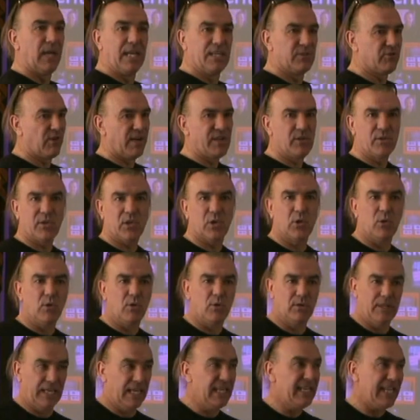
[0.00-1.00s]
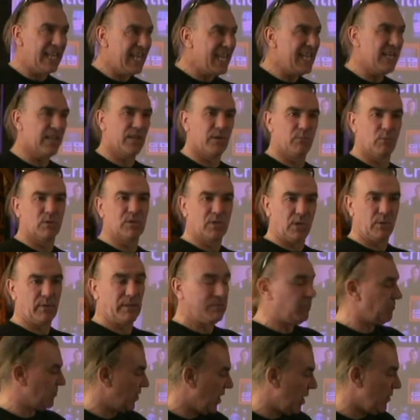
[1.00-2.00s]
Is there any other court in here that would do
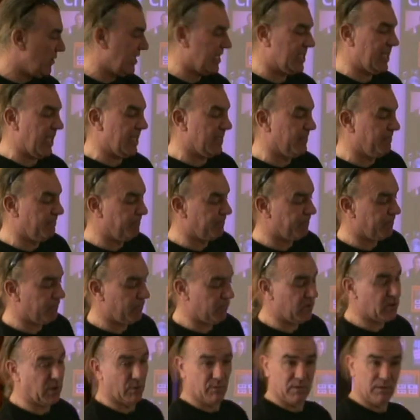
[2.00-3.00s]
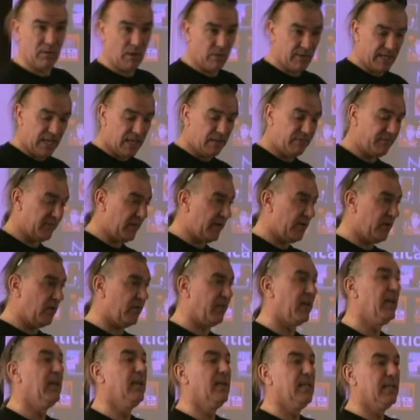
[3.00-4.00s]
it? No, they said. So, okay, fair
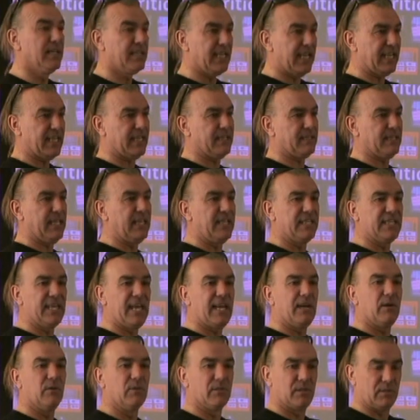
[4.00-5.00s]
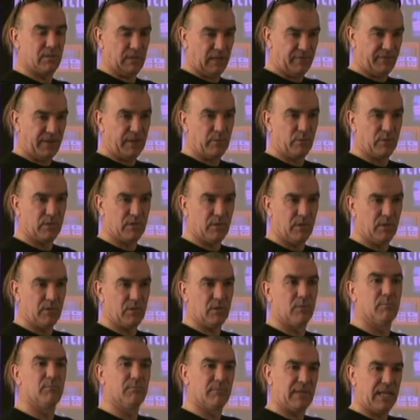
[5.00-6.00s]
enough. Take details. If anyone
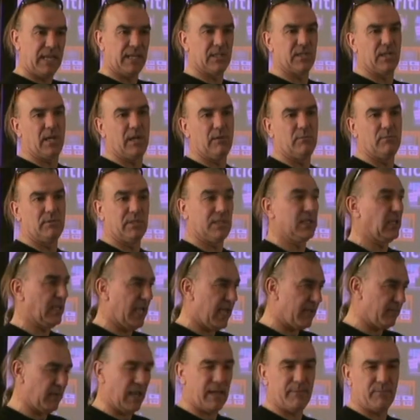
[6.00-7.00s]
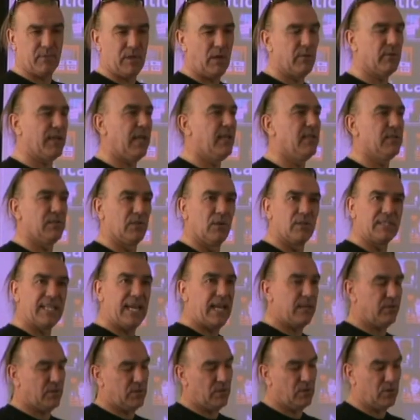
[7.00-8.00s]
turns up, let us know. Yeah, okay, it's not
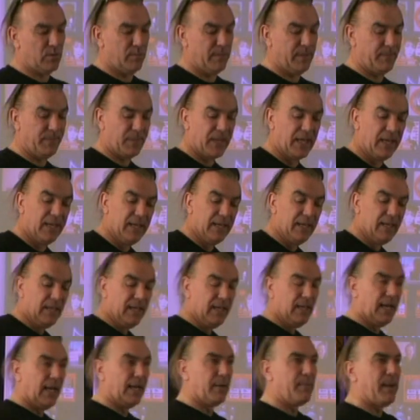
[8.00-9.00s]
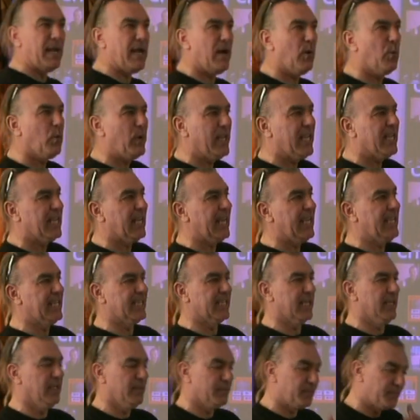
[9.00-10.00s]
down, it's not. And about a week
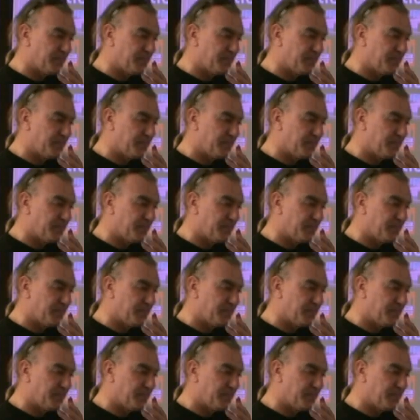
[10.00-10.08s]
later,